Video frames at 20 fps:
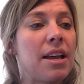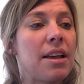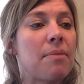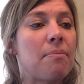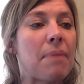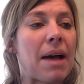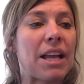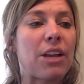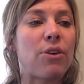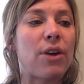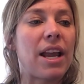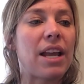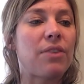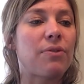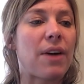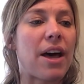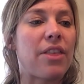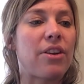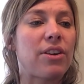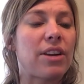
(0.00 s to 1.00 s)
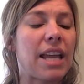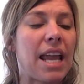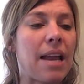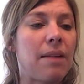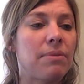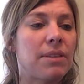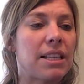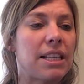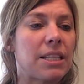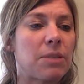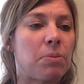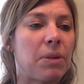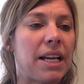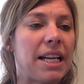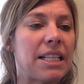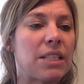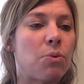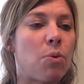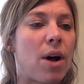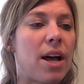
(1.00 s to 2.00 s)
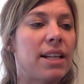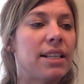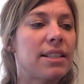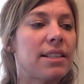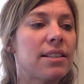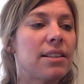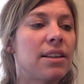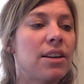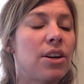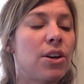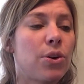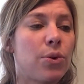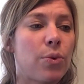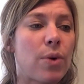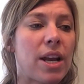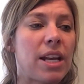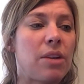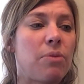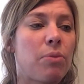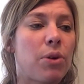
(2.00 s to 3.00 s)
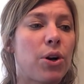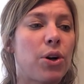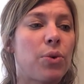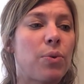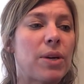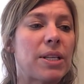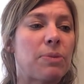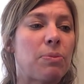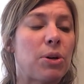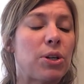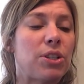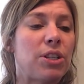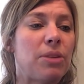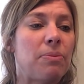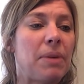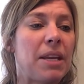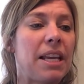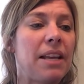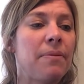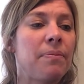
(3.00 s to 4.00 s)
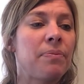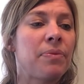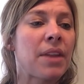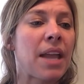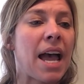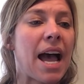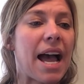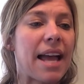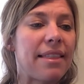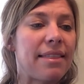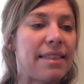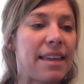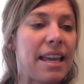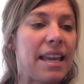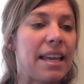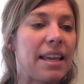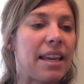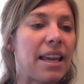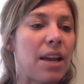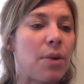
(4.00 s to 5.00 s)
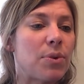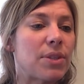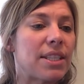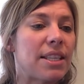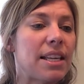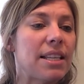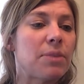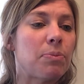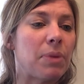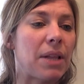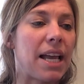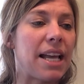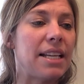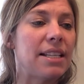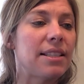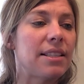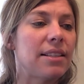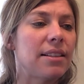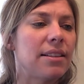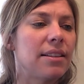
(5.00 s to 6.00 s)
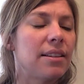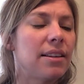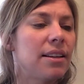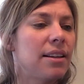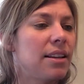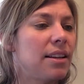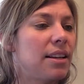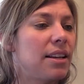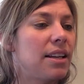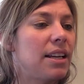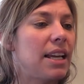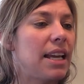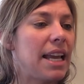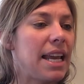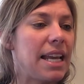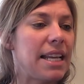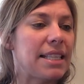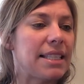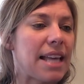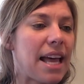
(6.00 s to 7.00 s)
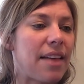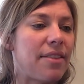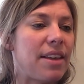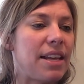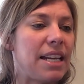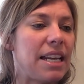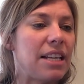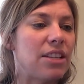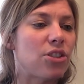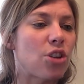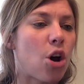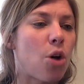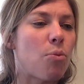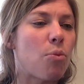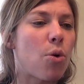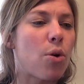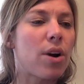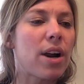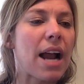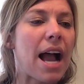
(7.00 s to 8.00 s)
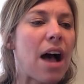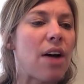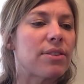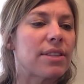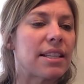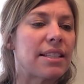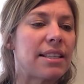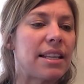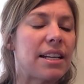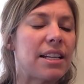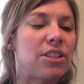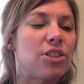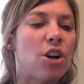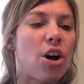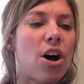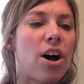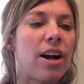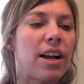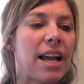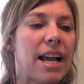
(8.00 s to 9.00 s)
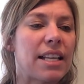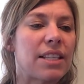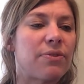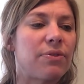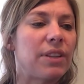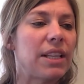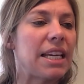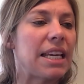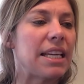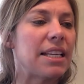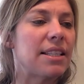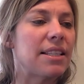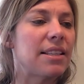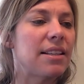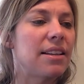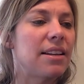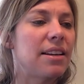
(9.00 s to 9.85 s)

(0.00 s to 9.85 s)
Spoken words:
My grandfather came to this place once, Running Bird whispered to me. I think it was this place. He said that he saw more houses than a dog has fleas.